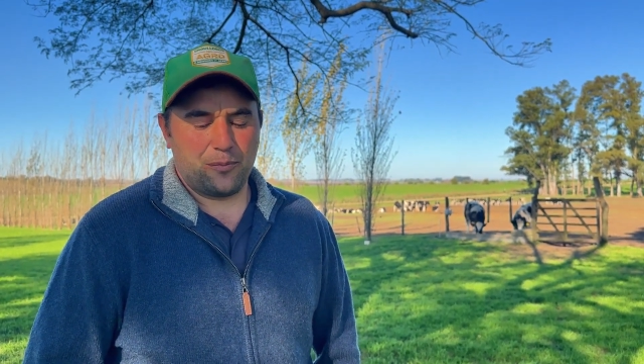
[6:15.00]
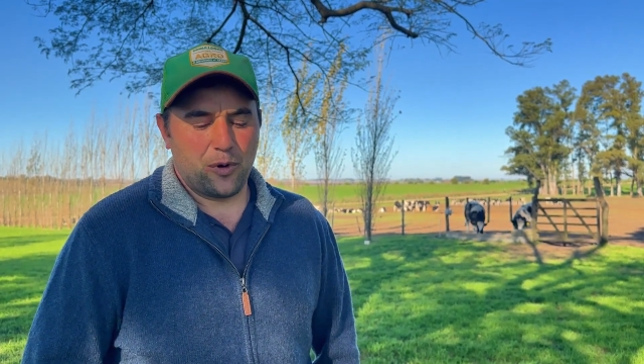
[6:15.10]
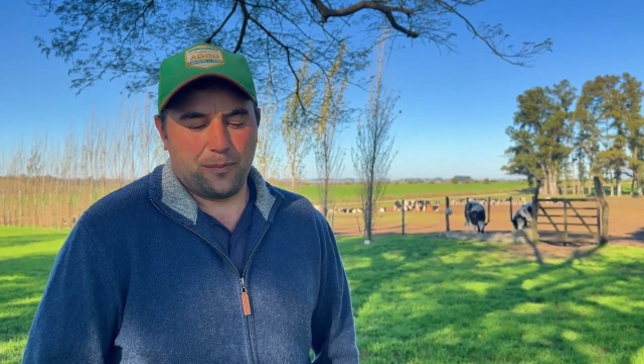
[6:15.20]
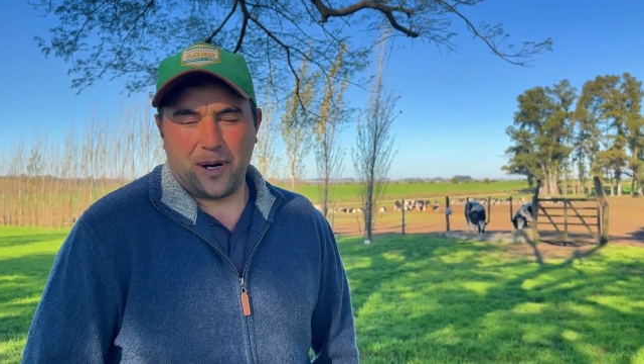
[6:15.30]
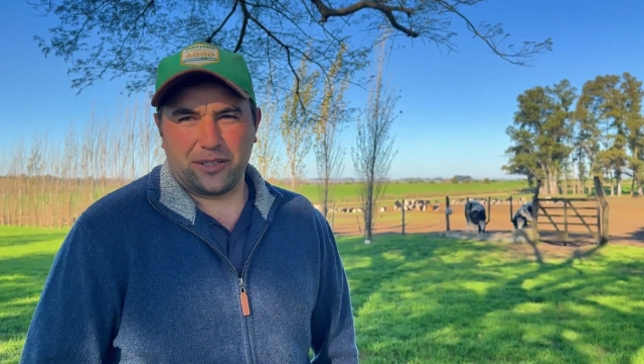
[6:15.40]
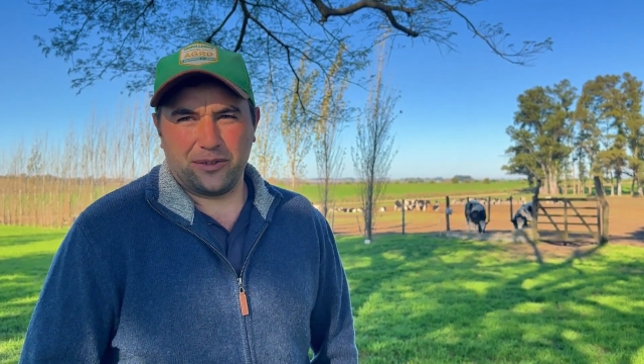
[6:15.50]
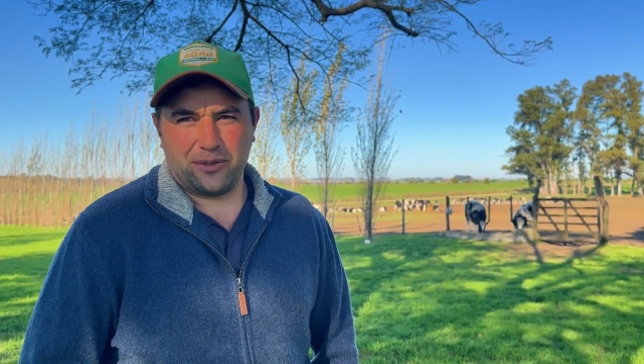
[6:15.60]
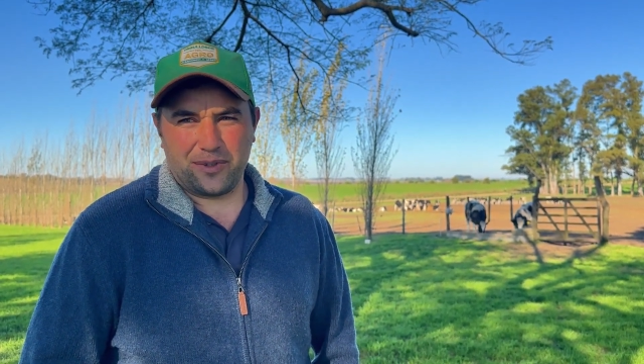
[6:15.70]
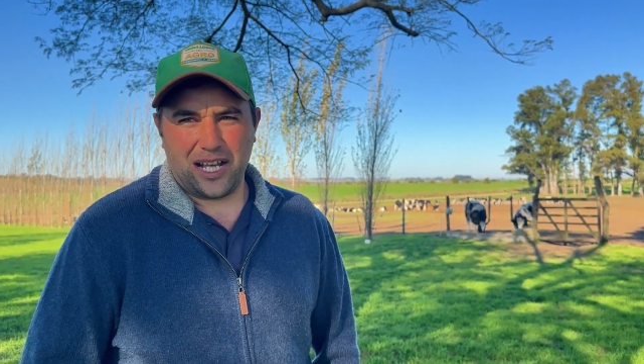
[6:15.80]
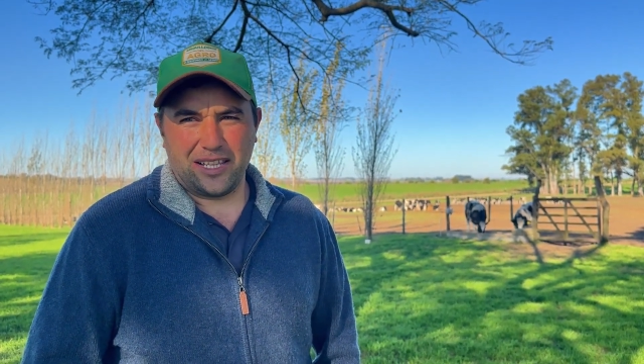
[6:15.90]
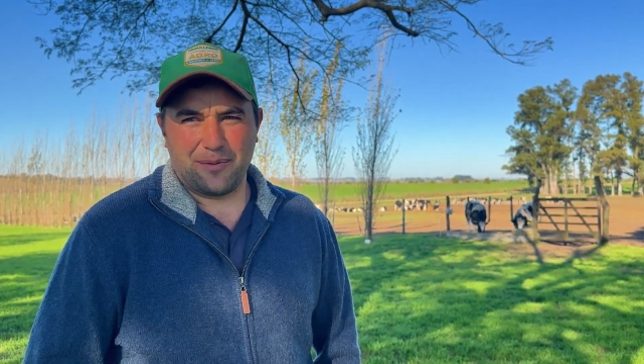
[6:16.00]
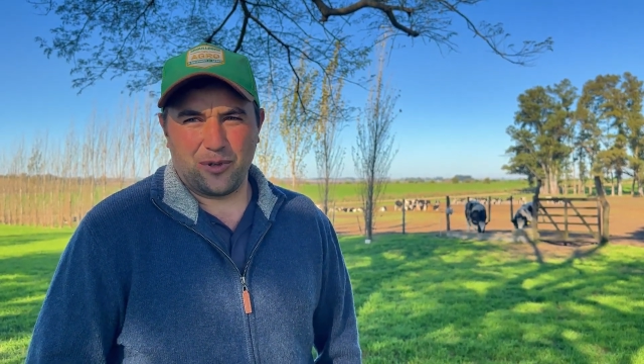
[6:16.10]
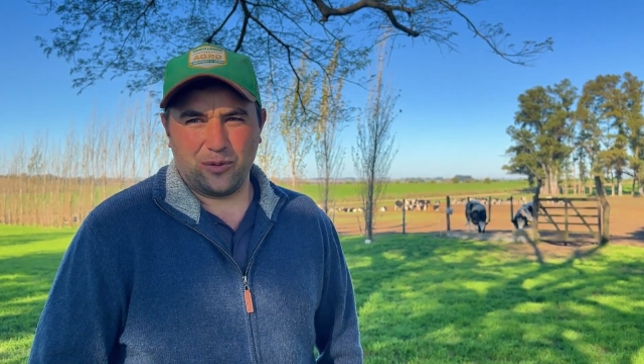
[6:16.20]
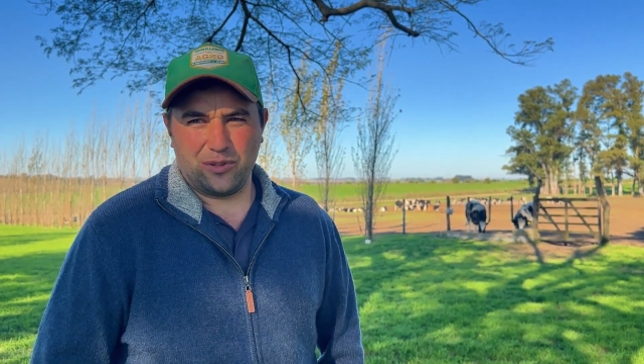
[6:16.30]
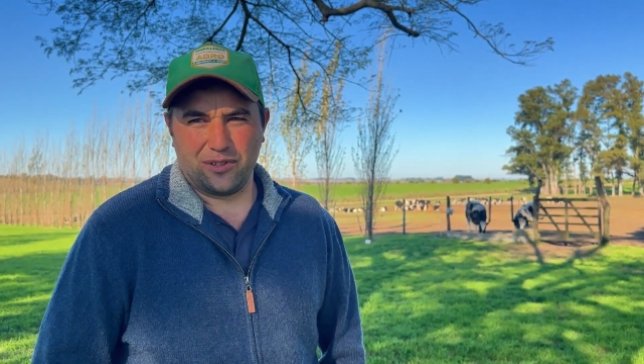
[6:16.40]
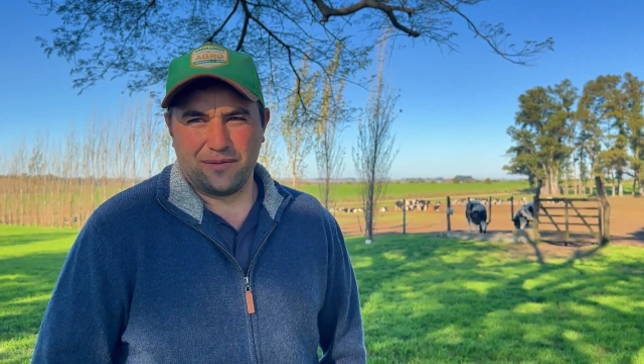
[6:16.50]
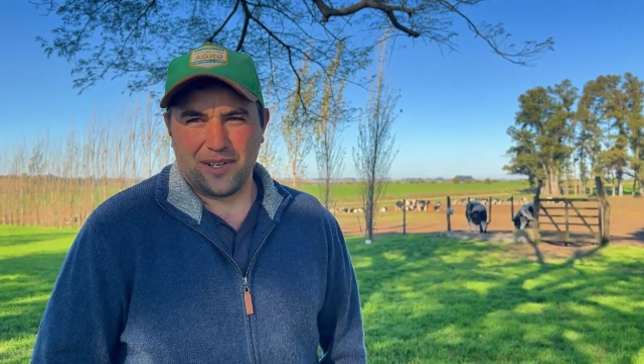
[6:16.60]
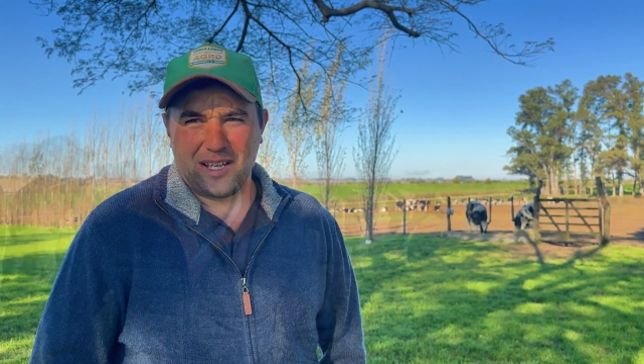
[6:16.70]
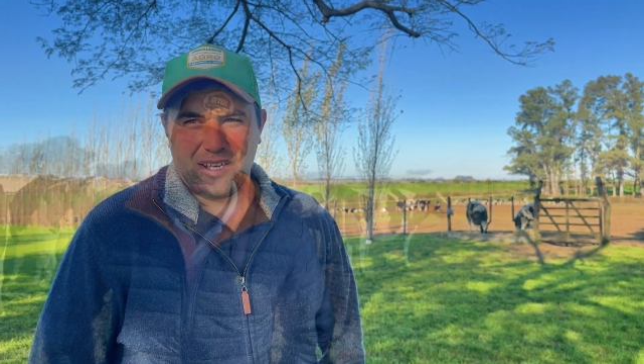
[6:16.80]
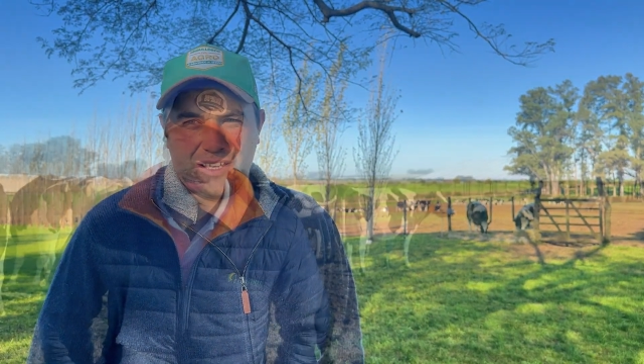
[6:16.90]
production we want from the cows.
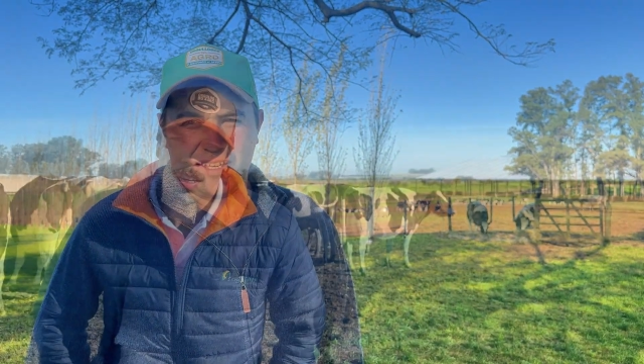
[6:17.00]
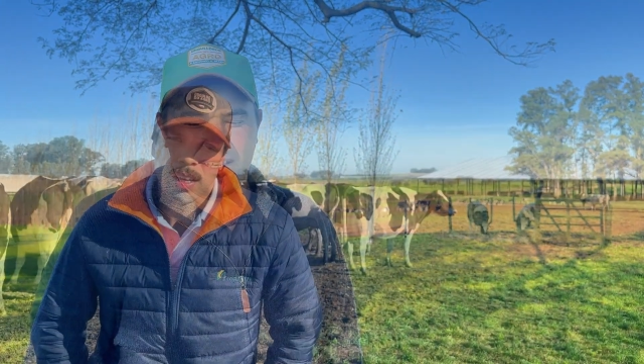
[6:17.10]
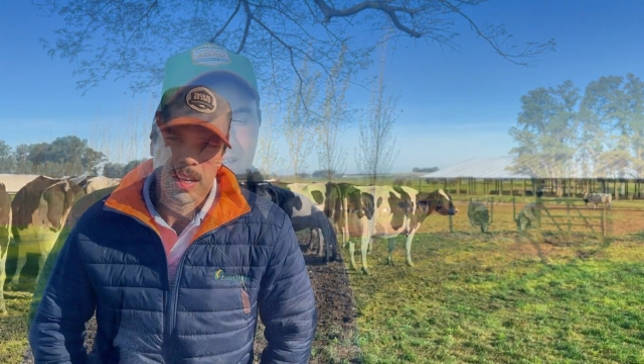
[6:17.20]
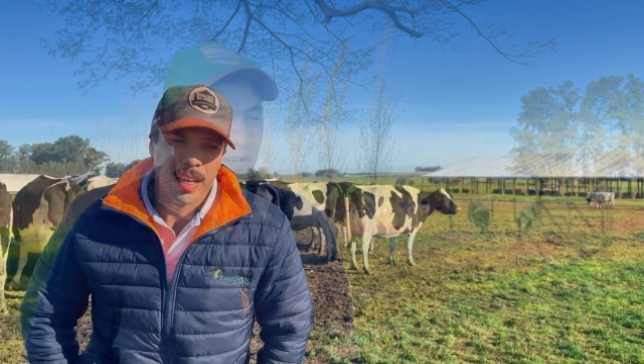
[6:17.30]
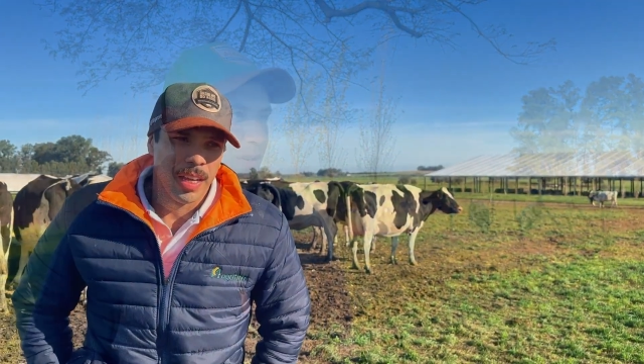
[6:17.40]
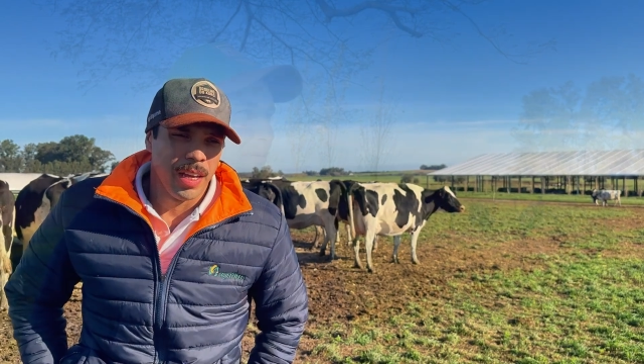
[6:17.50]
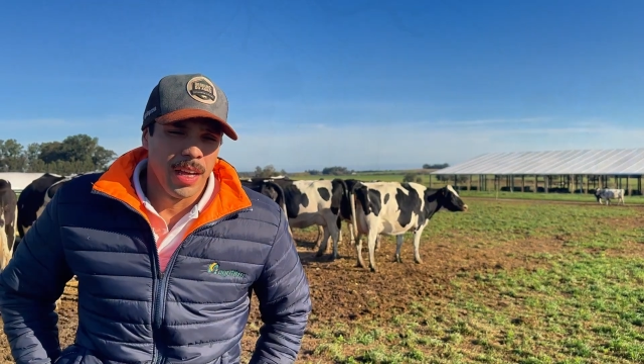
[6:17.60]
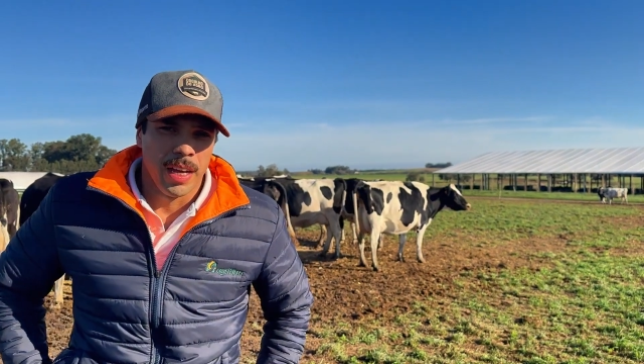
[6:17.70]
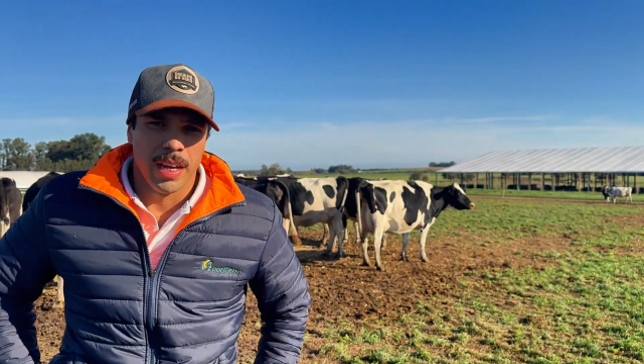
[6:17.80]
Regarding